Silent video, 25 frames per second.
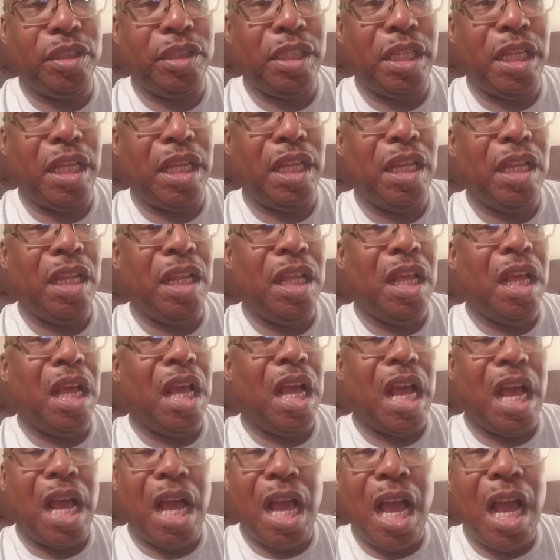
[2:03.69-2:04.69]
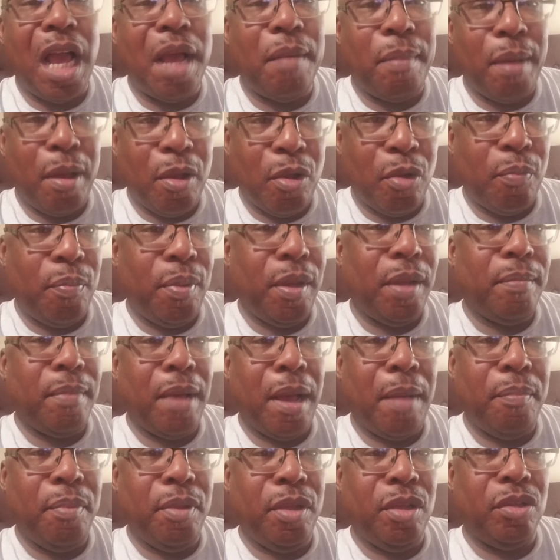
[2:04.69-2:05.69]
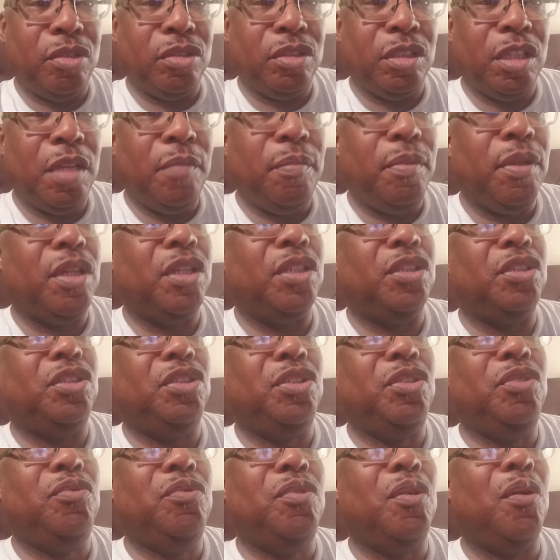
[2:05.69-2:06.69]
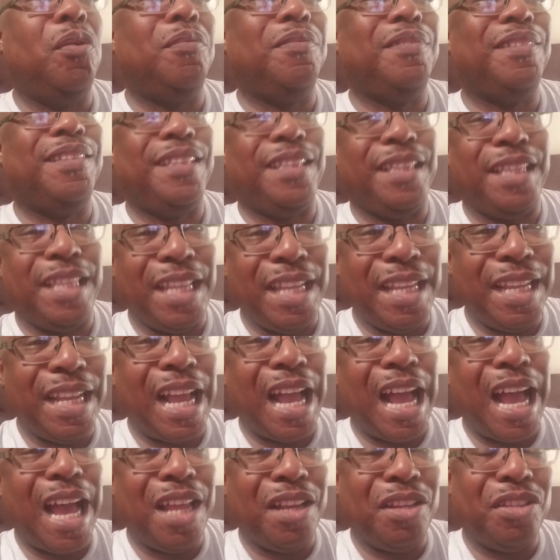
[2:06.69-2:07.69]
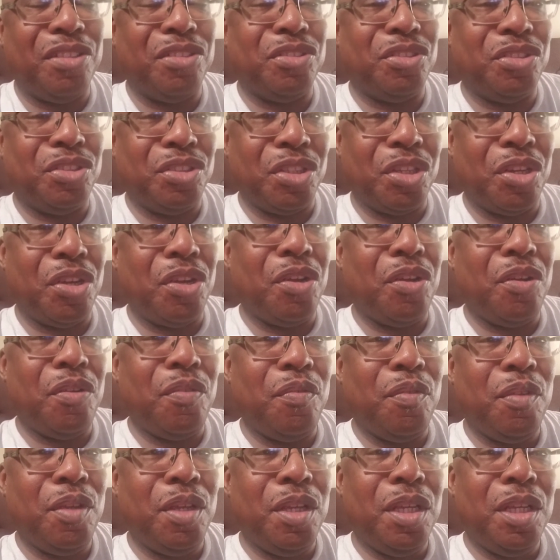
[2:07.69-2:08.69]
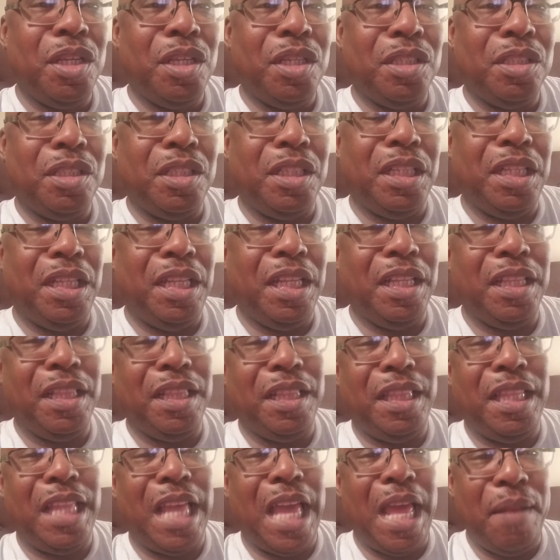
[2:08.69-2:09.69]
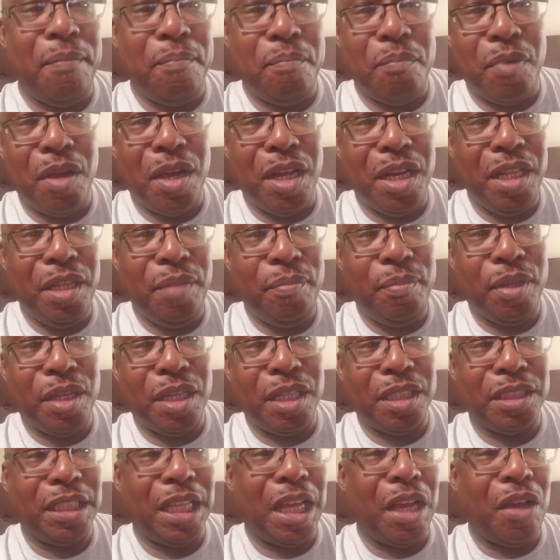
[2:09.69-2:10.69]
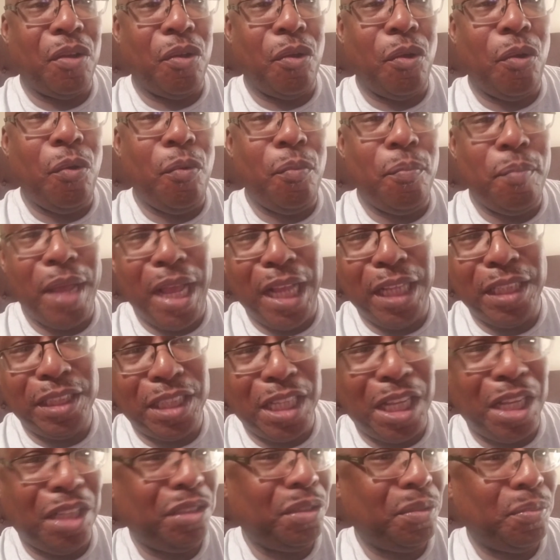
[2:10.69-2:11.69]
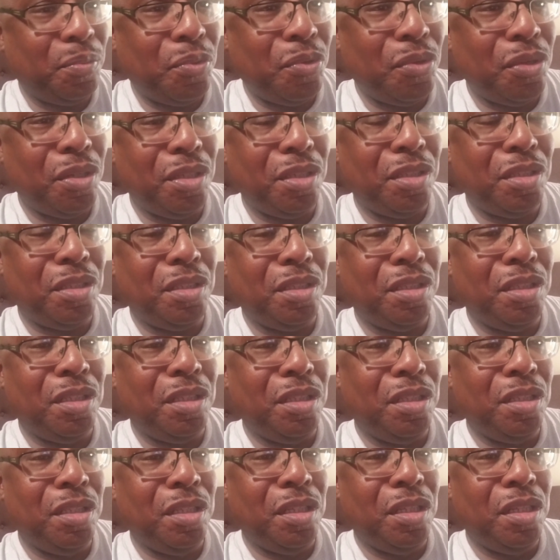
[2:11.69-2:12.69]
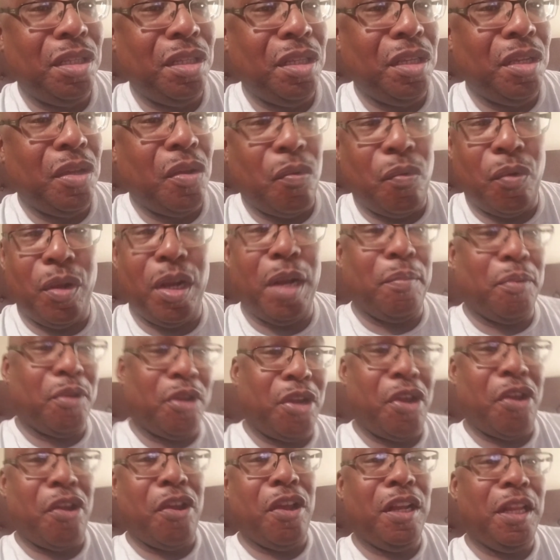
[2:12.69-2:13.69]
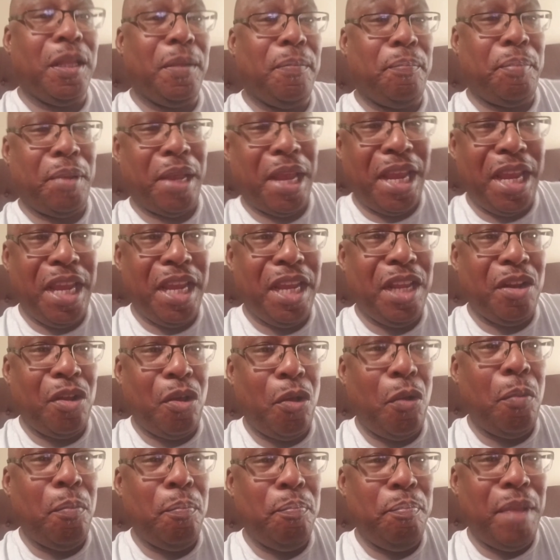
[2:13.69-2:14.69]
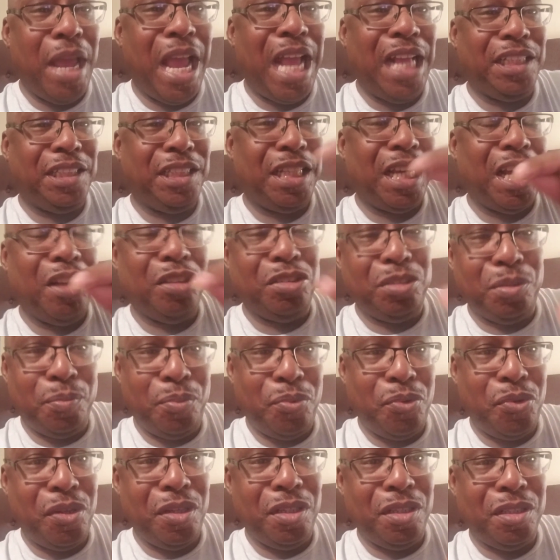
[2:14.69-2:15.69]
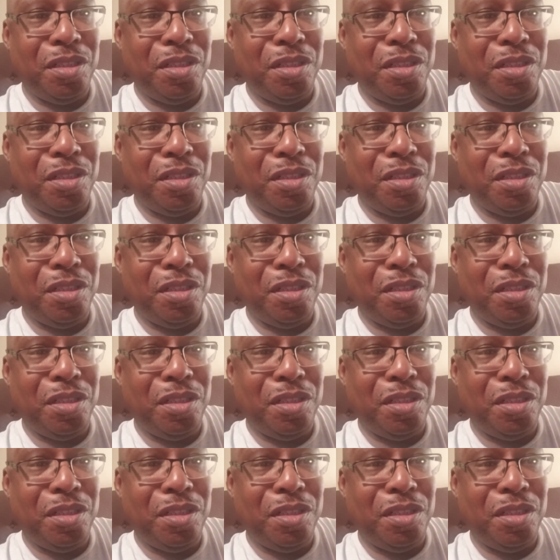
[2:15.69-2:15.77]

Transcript: that how am I going to pay my bills? Because you don't think I deserve to get that money because I owe back child support when I'm currently paying on back child support?